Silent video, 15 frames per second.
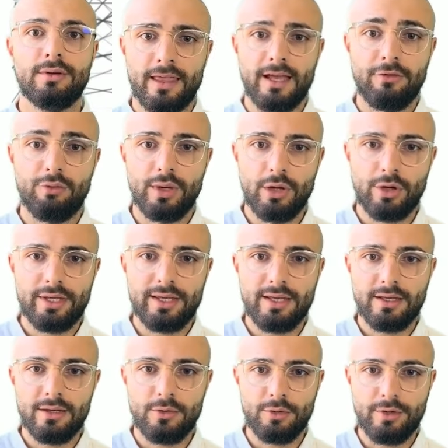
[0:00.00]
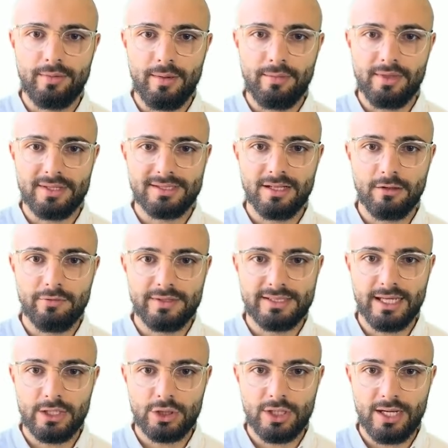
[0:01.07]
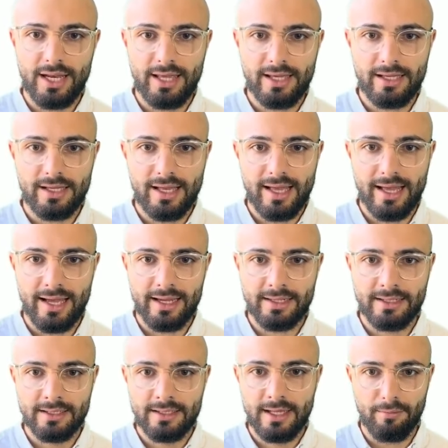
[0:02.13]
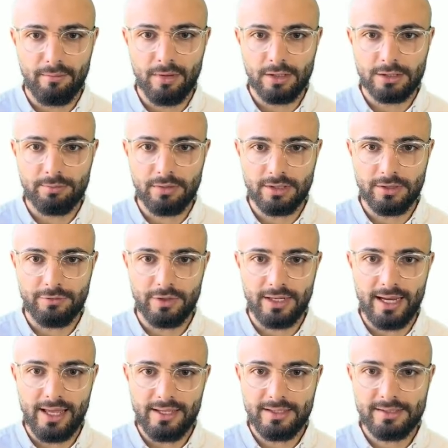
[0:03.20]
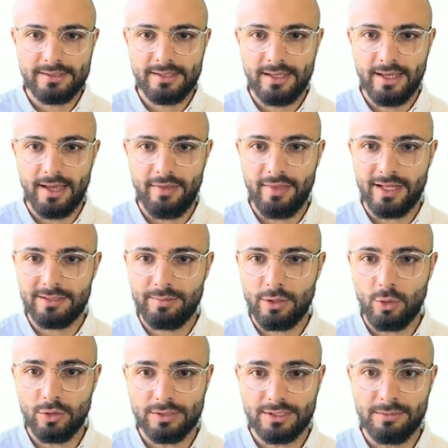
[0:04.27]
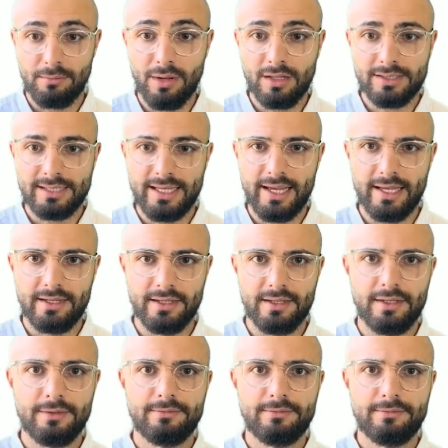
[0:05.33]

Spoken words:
If we look here, remember the self-attention layer had multiple different layers, and that's because it's multi-headed.